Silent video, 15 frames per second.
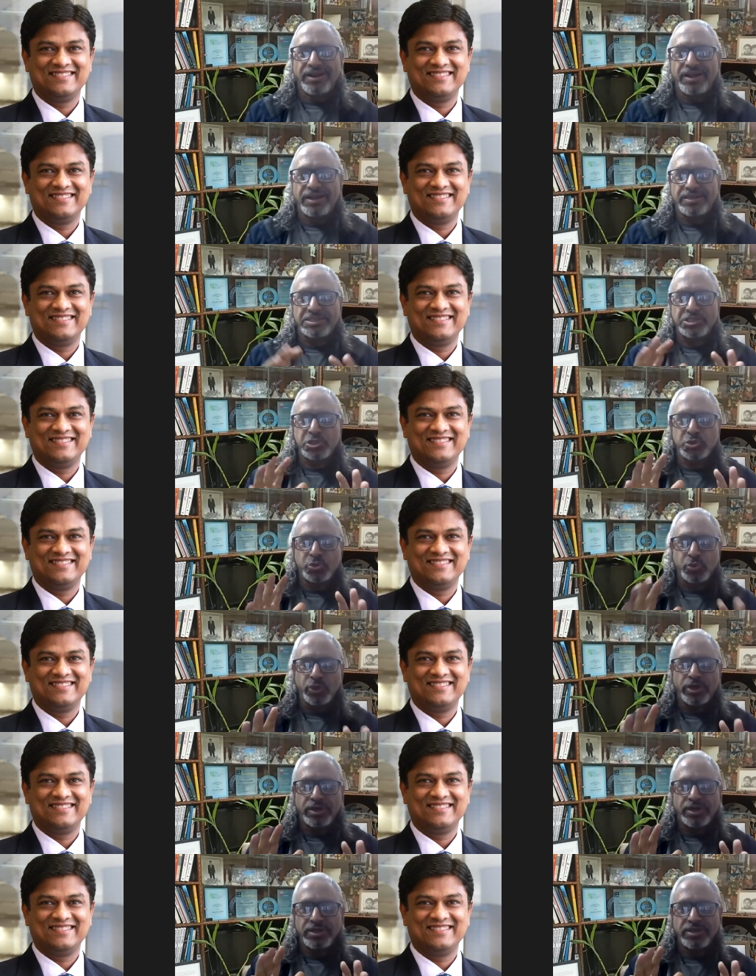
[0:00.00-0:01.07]
Speaker 1: And this is
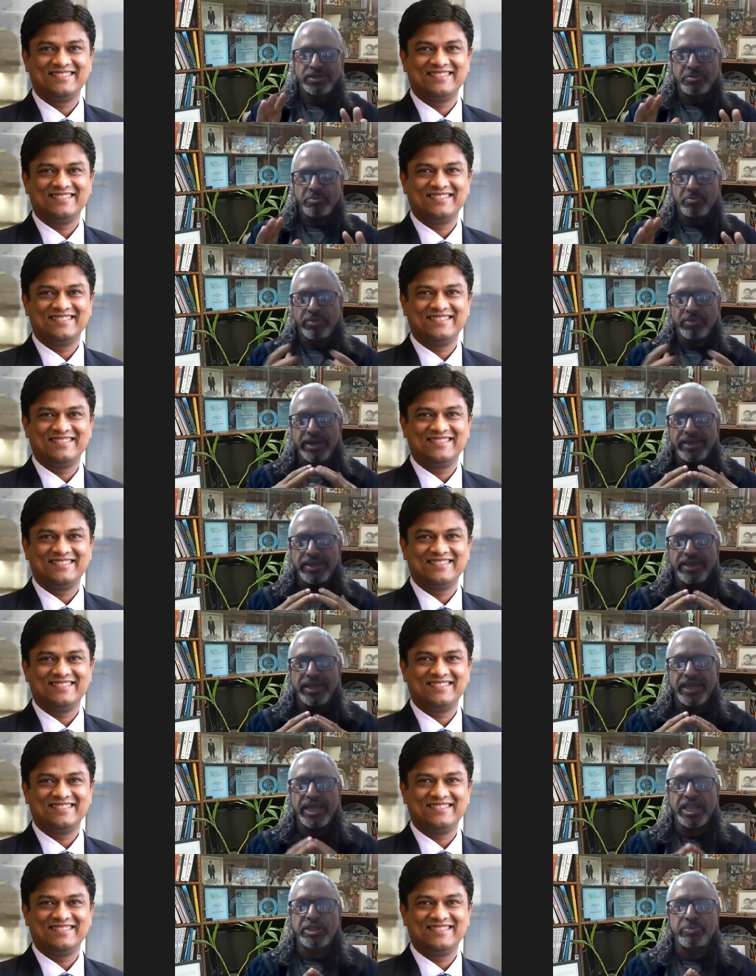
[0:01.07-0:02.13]
what my
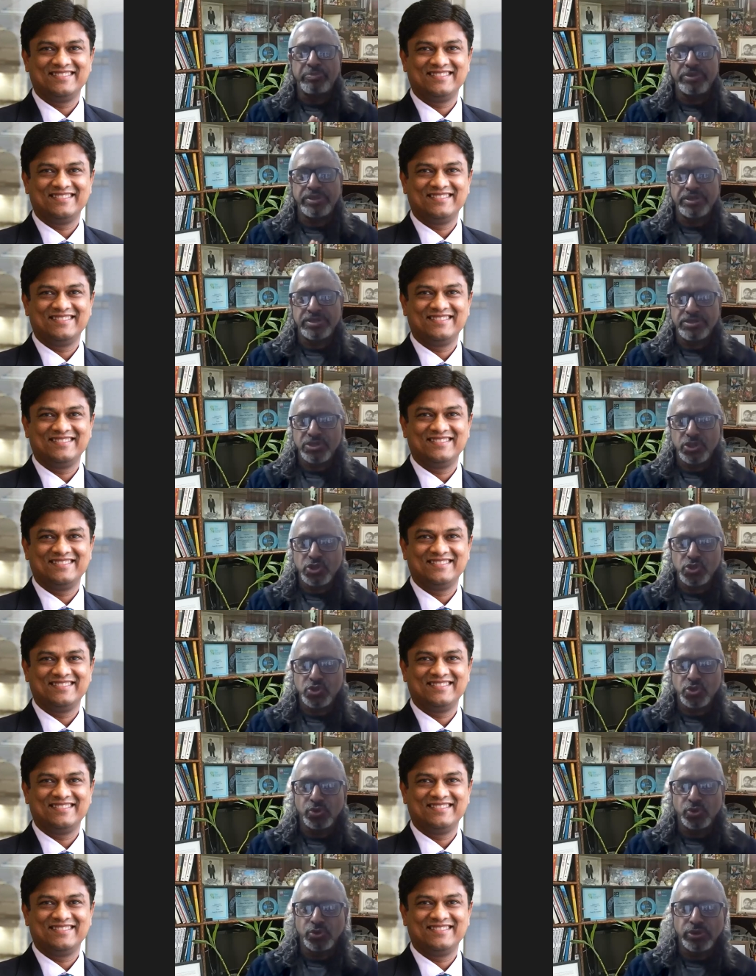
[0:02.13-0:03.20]
NPS
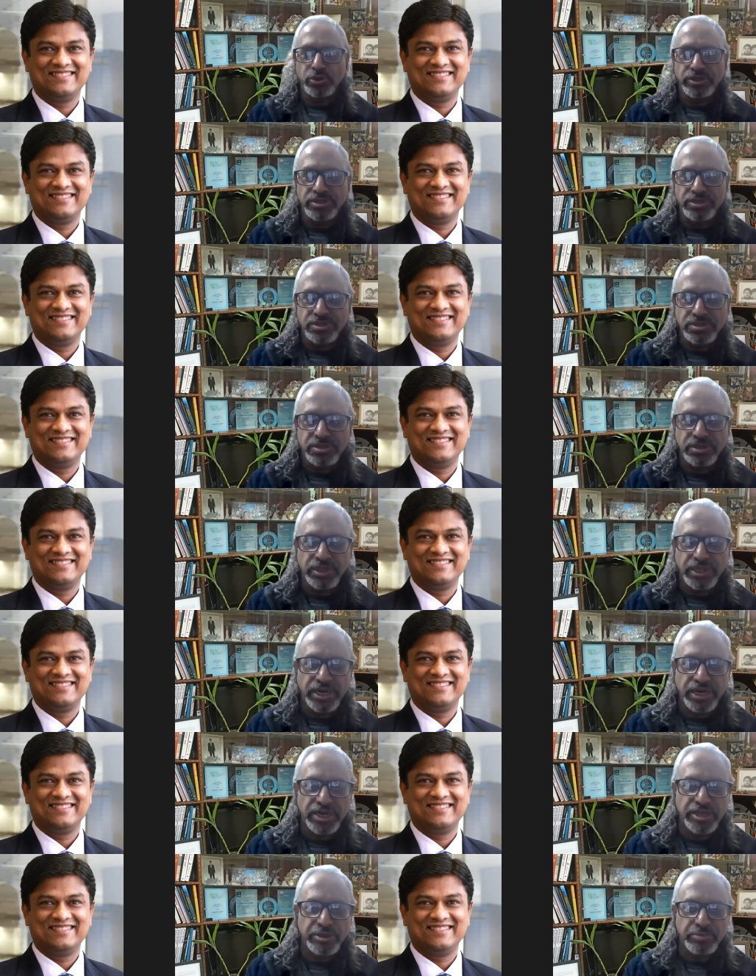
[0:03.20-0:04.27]
score is,
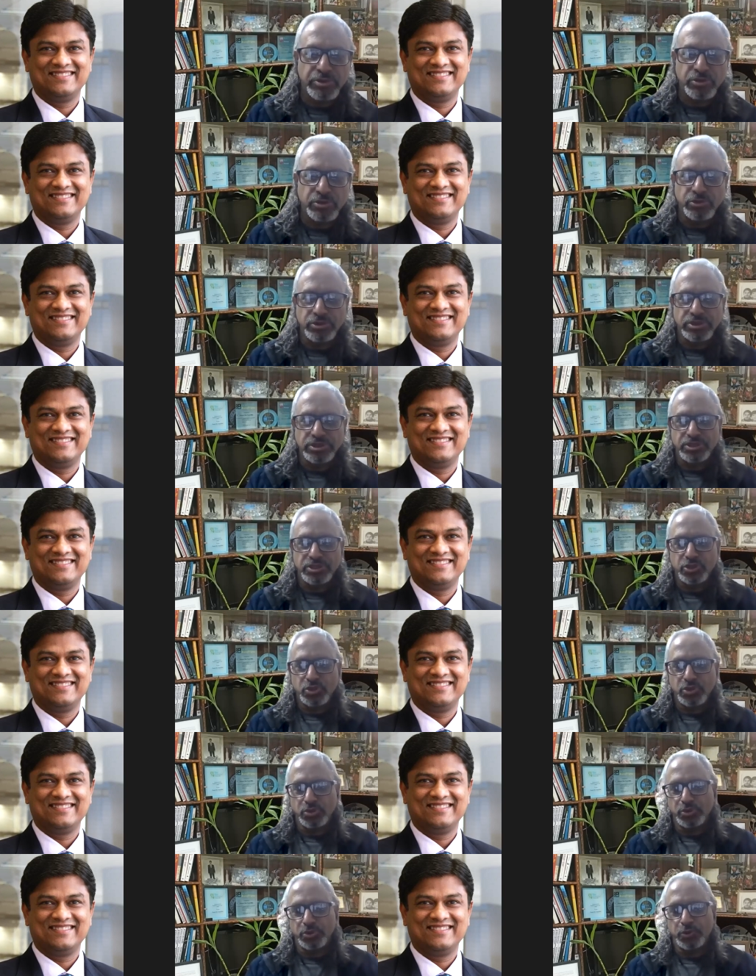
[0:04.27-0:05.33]
Net Promoter
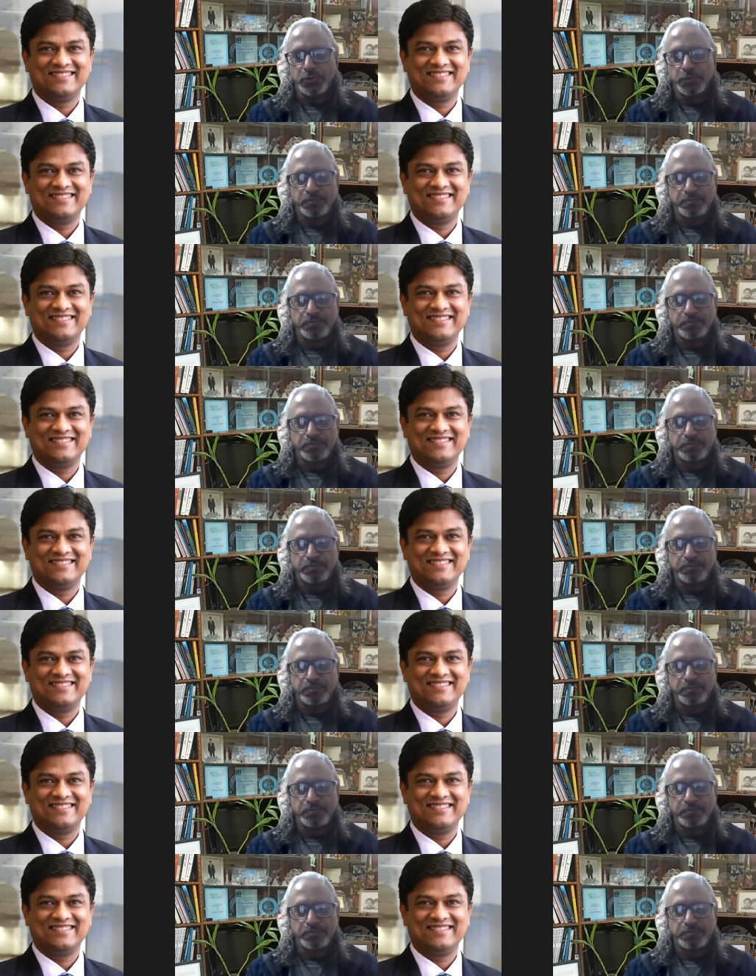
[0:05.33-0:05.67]
Score.